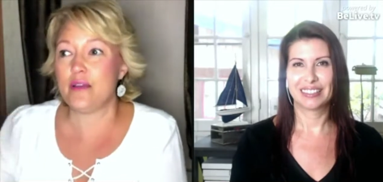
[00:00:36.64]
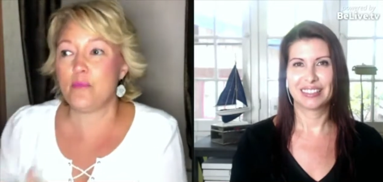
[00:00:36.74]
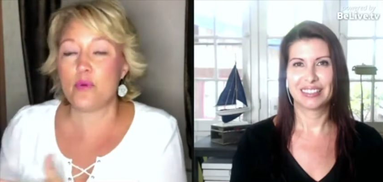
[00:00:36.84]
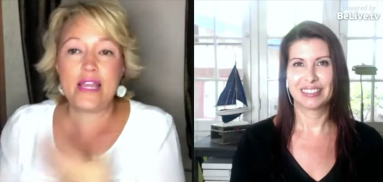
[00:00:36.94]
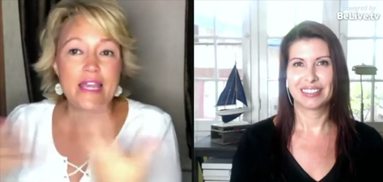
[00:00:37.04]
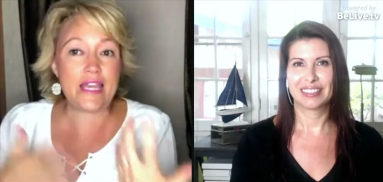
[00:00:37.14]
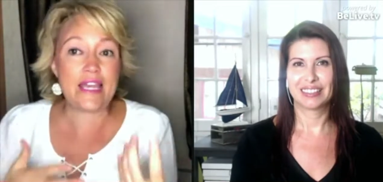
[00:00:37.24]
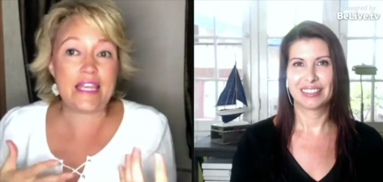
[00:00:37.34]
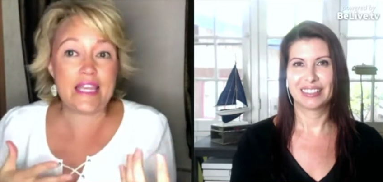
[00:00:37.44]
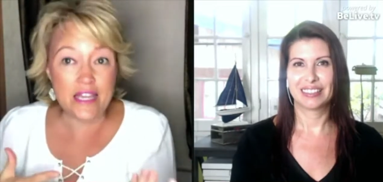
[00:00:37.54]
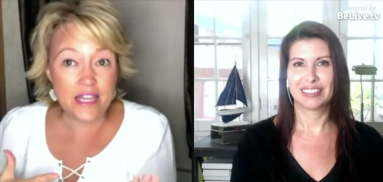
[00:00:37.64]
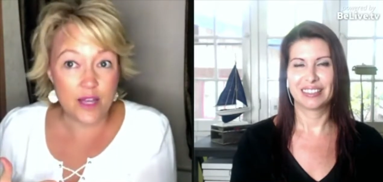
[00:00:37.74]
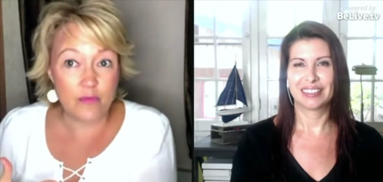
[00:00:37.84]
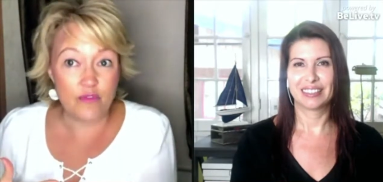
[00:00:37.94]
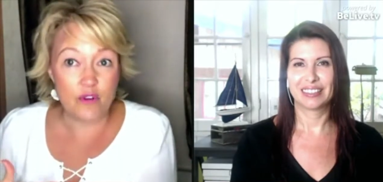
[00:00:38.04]
Speaker 1: bring in the
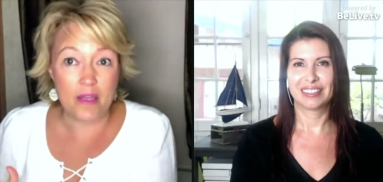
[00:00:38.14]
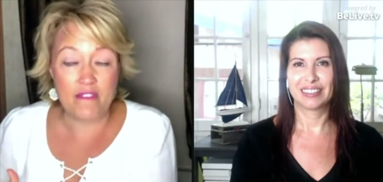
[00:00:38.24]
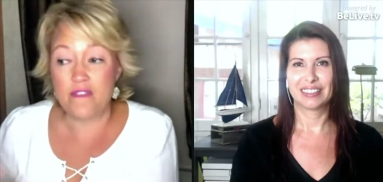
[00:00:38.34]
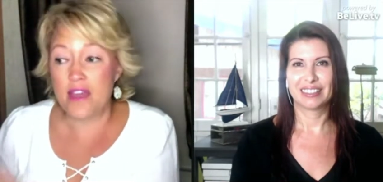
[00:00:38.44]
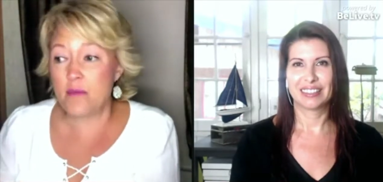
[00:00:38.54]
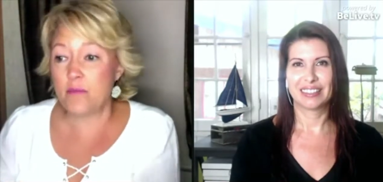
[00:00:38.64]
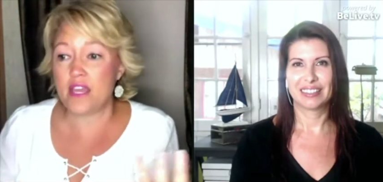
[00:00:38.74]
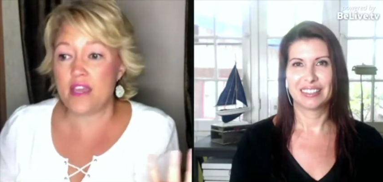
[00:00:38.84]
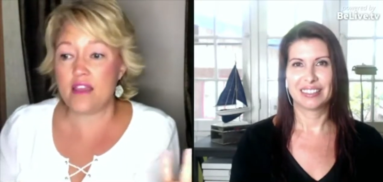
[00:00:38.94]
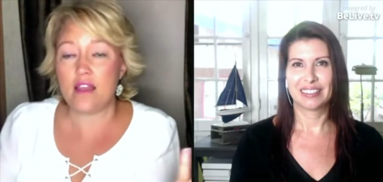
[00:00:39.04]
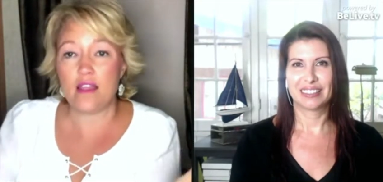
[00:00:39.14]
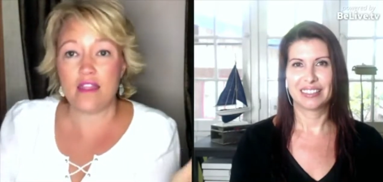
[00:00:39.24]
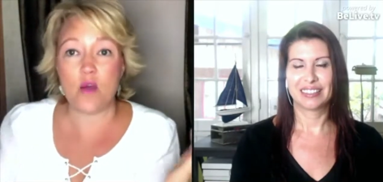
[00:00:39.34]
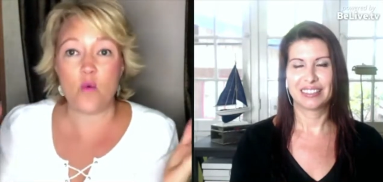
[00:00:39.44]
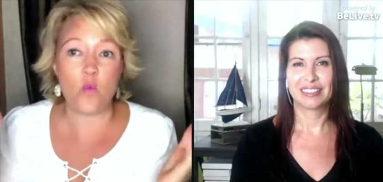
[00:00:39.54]
income for my family
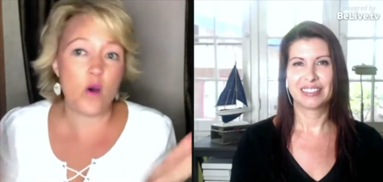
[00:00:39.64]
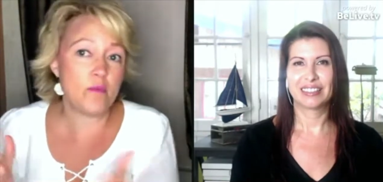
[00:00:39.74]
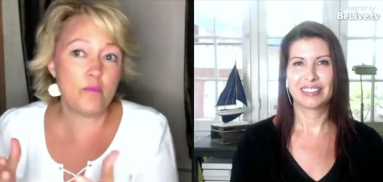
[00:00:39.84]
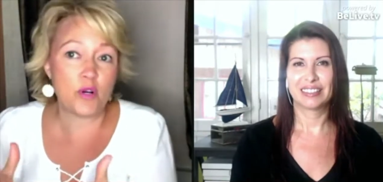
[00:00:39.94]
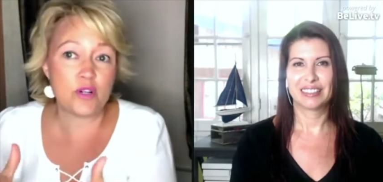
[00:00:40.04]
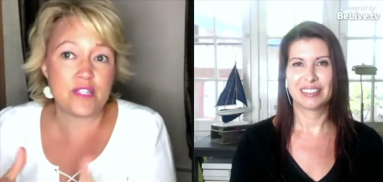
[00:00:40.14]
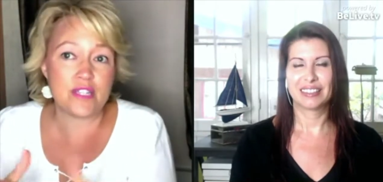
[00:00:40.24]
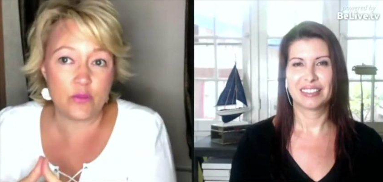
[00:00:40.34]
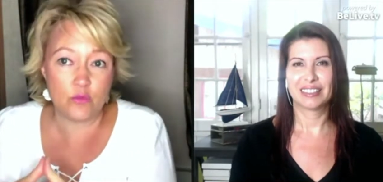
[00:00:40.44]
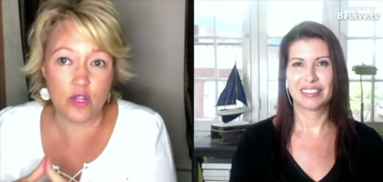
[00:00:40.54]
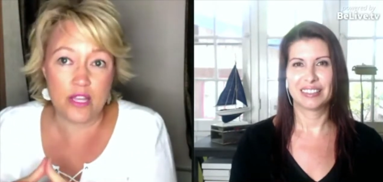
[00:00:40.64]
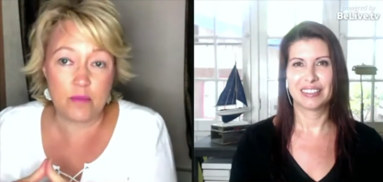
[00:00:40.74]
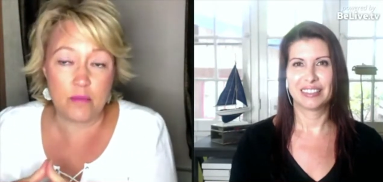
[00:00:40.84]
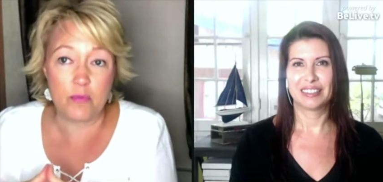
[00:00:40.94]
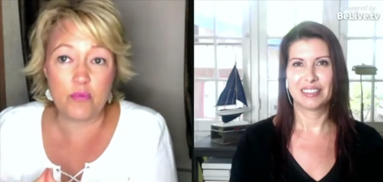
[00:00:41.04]
that one person
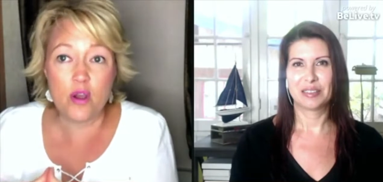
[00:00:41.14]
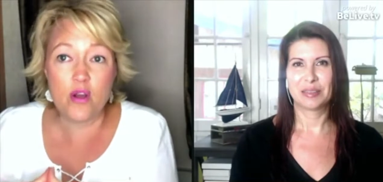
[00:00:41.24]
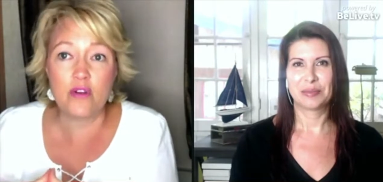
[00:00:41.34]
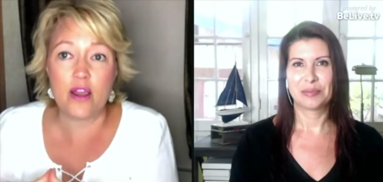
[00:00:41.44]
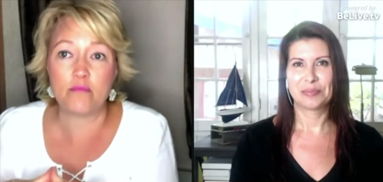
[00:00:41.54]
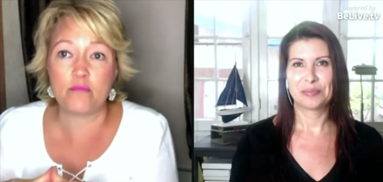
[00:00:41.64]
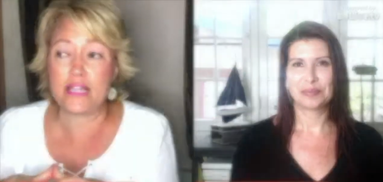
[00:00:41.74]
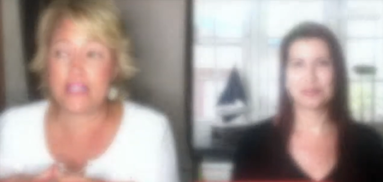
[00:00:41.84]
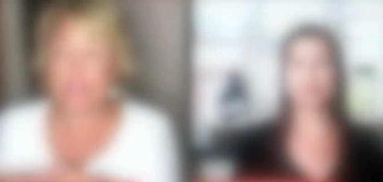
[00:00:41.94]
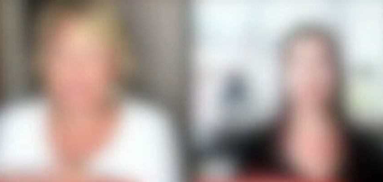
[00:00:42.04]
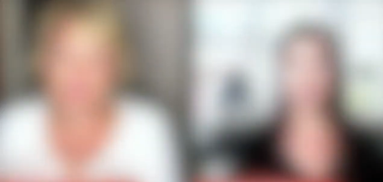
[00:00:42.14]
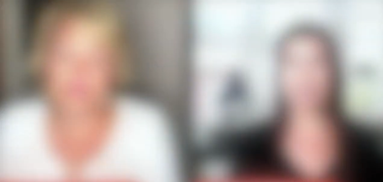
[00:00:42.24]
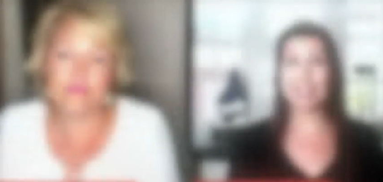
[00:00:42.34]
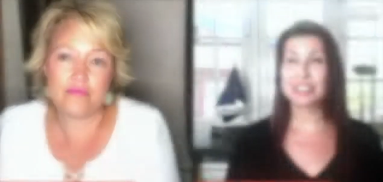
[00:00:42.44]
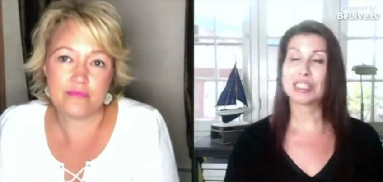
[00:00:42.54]
enrolling in my program brings in.
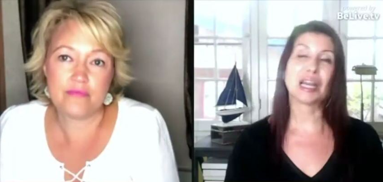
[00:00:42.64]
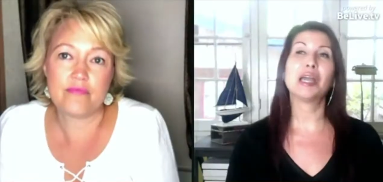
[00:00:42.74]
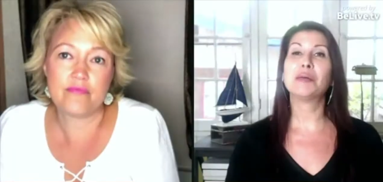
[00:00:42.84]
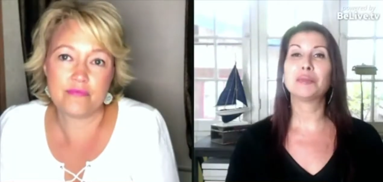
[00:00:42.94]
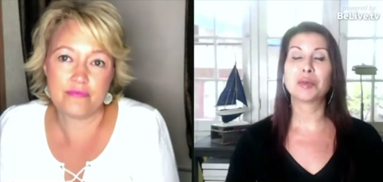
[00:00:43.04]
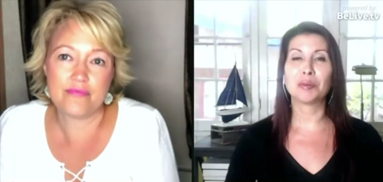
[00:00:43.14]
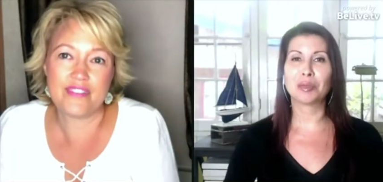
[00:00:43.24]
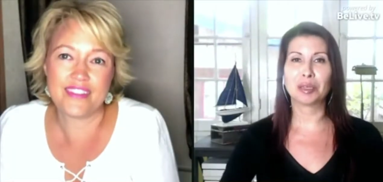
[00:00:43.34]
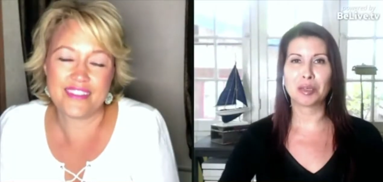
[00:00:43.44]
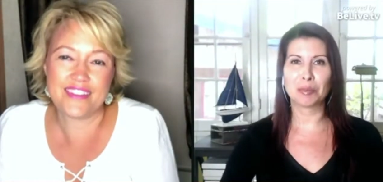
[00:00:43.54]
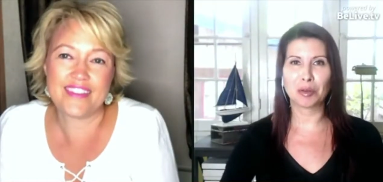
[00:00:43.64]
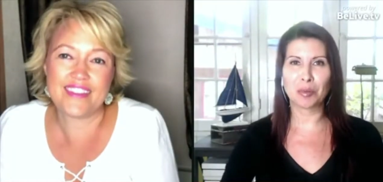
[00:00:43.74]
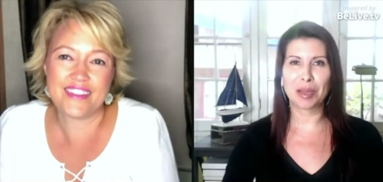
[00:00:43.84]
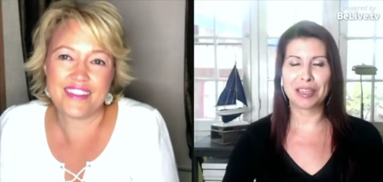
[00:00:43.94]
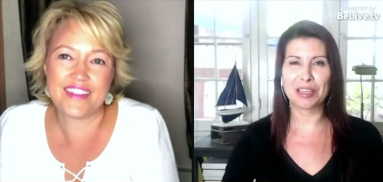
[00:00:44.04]
Speaker 2: And I just, I am completely
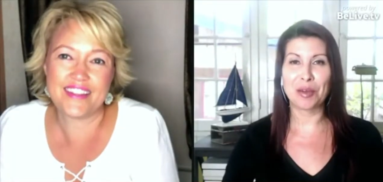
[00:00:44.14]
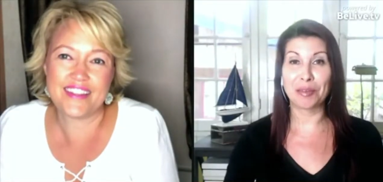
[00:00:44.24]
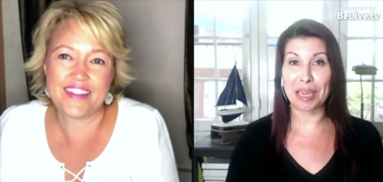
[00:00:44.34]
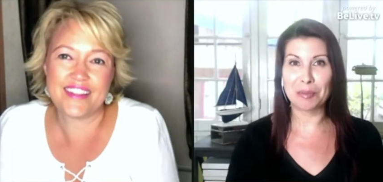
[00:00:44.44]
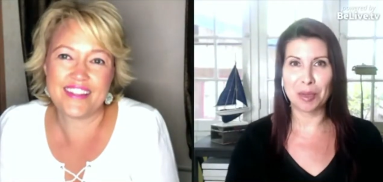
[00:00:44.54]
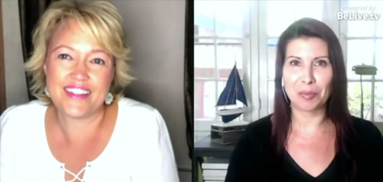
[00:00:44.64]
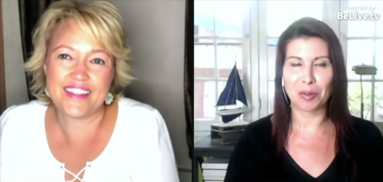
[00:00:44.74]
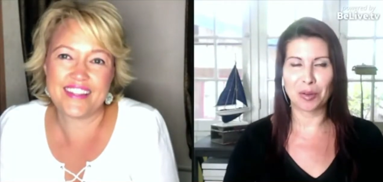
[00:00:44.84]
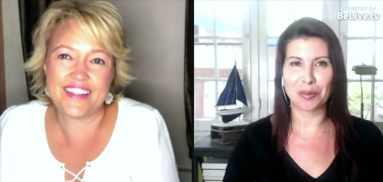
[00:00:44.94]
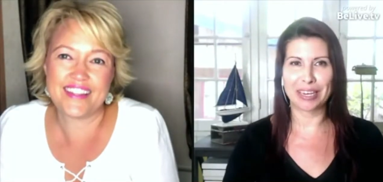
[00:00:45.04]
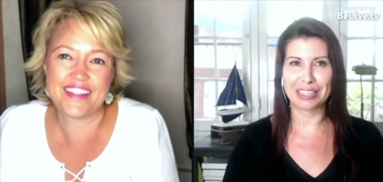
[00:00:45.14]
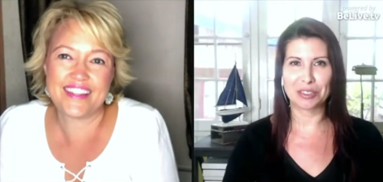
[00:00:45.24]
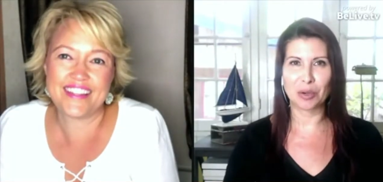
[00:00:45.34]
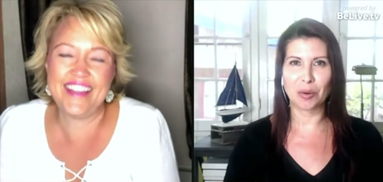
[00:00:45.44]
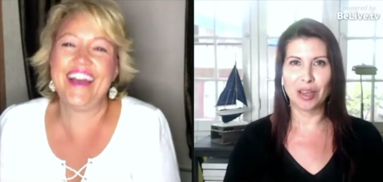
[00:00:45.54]
blown away that you have eight people already.
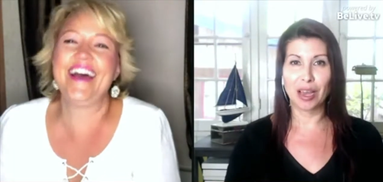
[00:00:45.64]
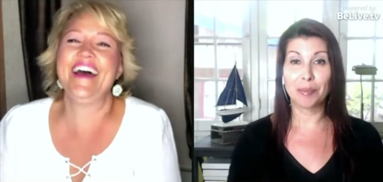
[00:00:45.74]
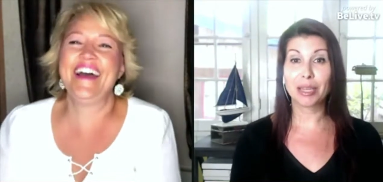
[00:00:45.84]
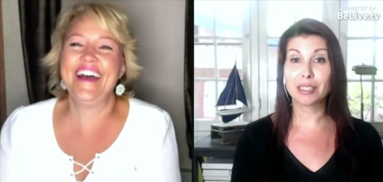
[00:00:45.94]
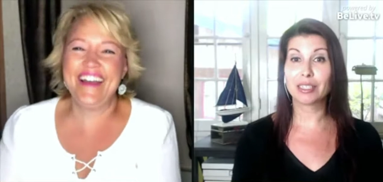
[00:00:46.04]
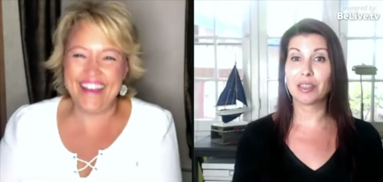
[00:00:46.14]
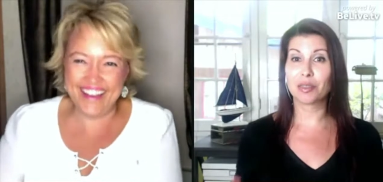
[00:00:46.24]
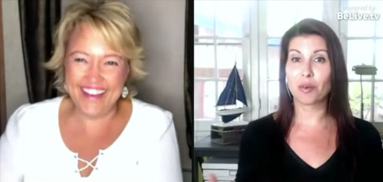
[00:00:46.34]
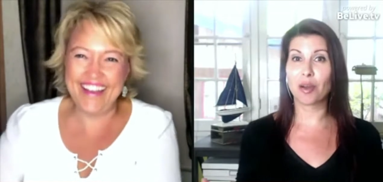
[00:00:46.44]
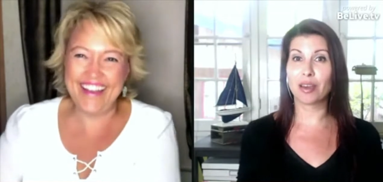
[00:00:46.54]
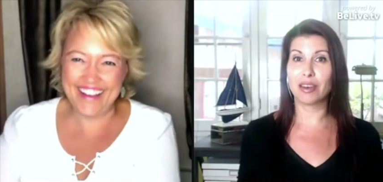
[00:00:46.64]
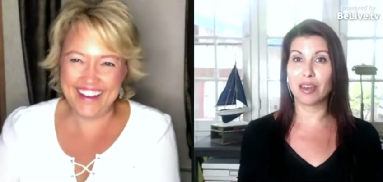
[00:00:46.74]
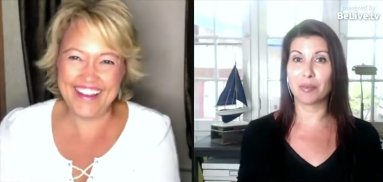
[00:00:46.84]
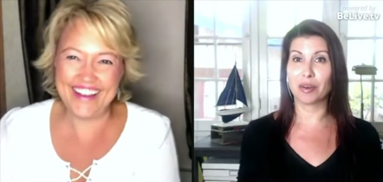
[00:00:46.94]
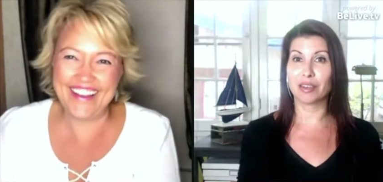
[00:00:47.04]
So I'm actually going to throw out a
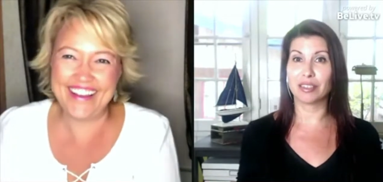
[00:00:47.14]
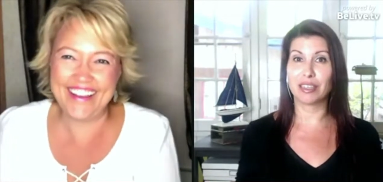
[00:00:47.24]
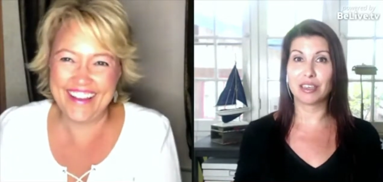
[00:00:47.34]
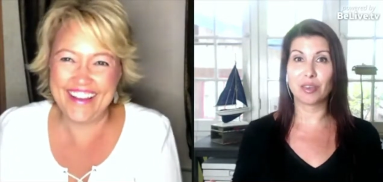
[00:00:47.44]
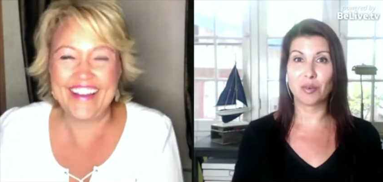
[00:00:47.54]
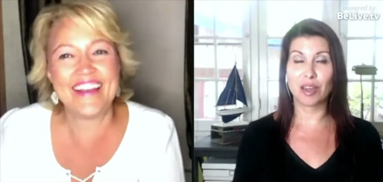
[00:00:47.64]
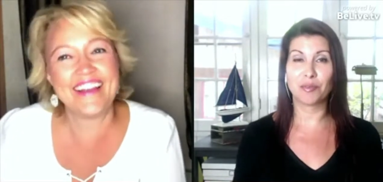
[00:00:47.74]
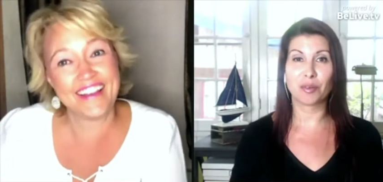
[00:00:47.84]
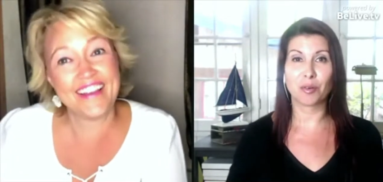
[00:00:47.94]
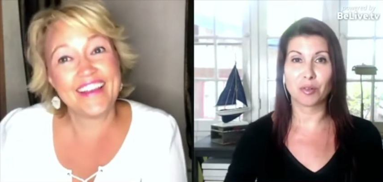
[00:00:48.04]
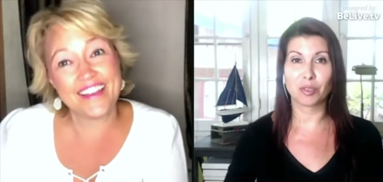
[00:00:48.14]
number because I think you have your course